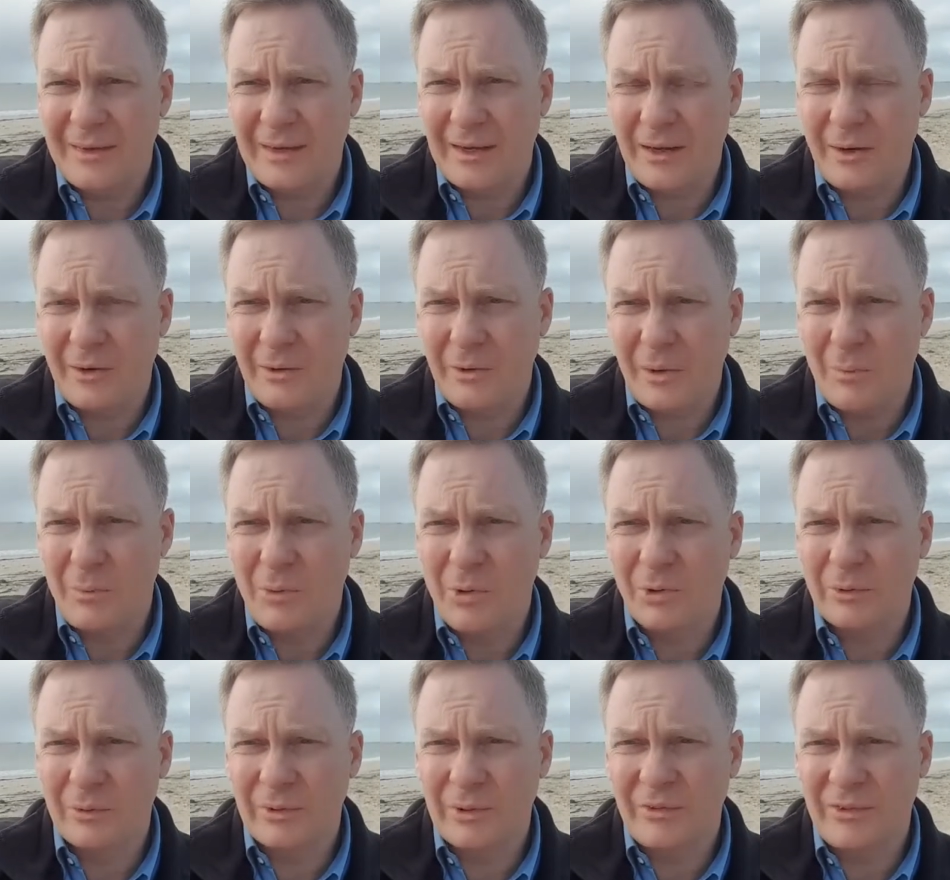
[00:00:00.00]
They are a
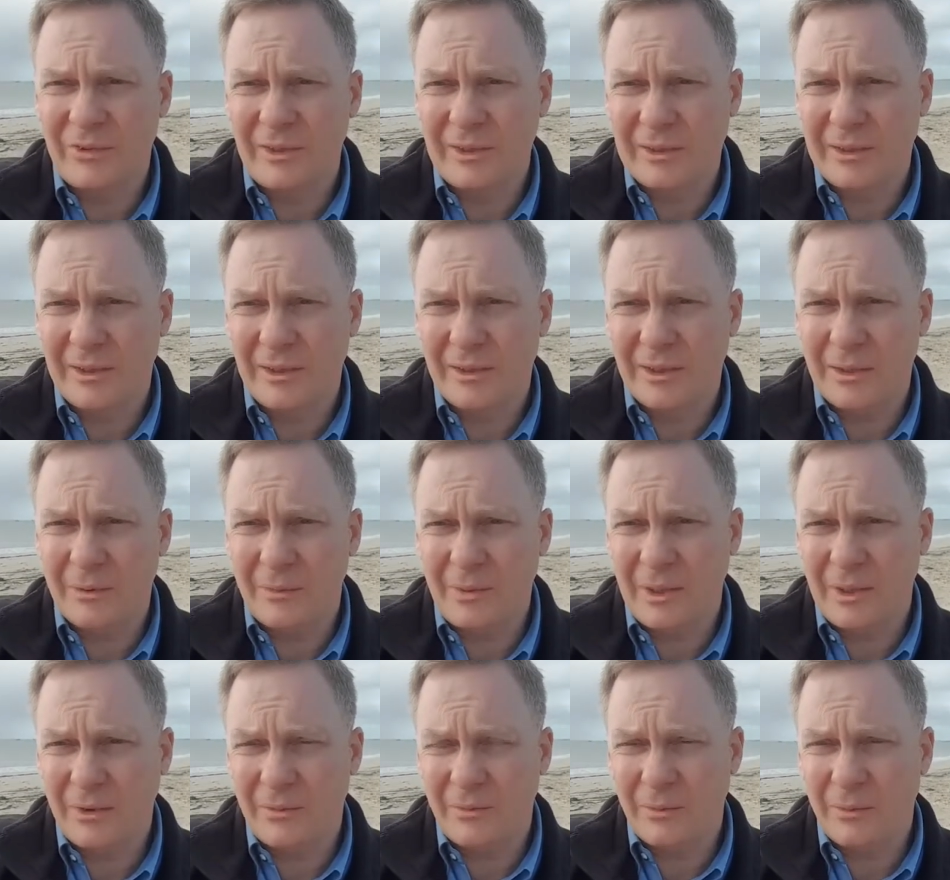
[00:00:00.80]
lot more resilient
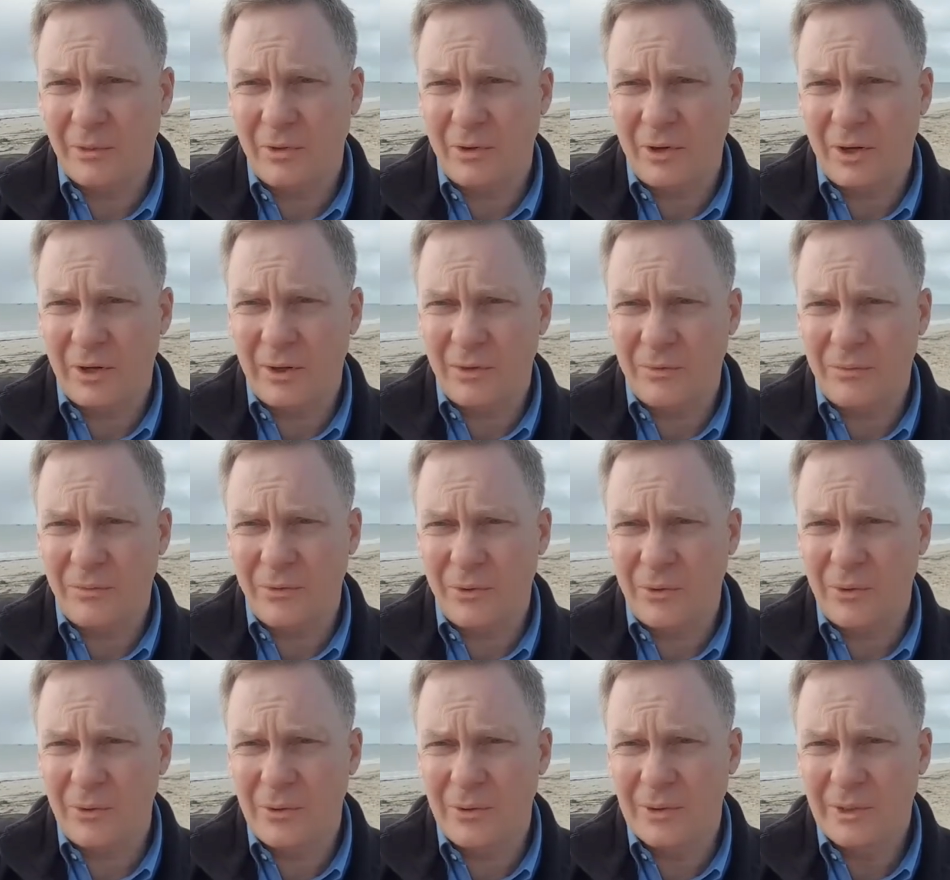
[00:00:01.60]
than we give them credit
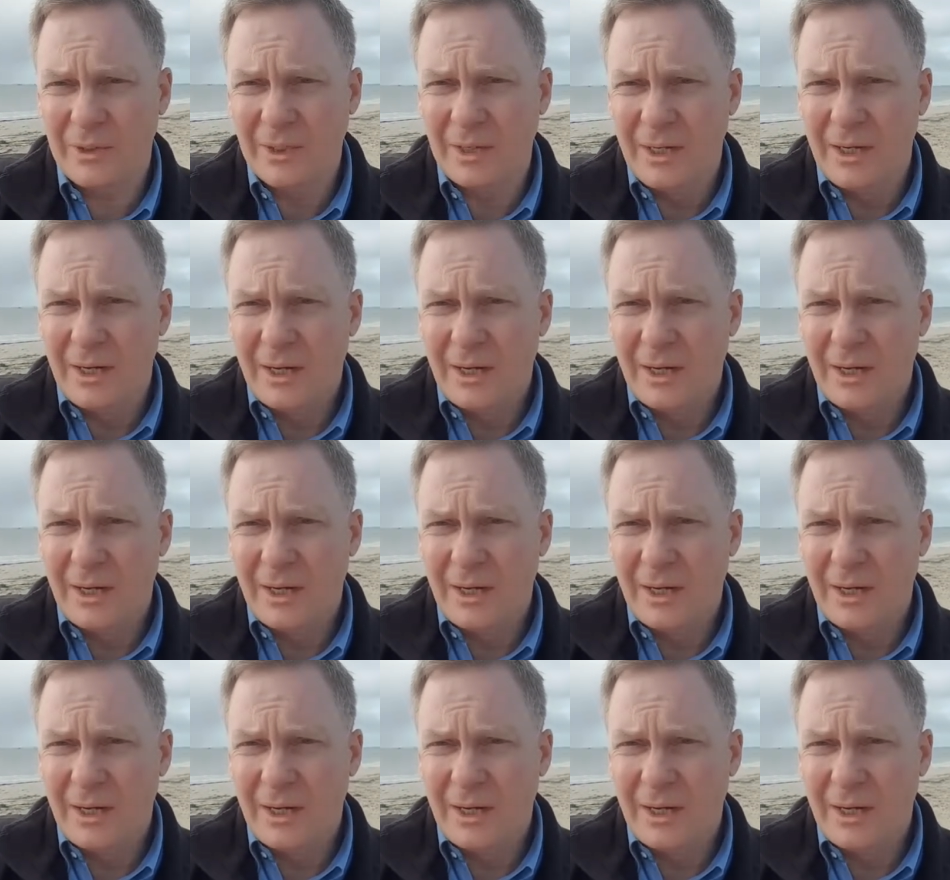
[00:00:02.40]
for,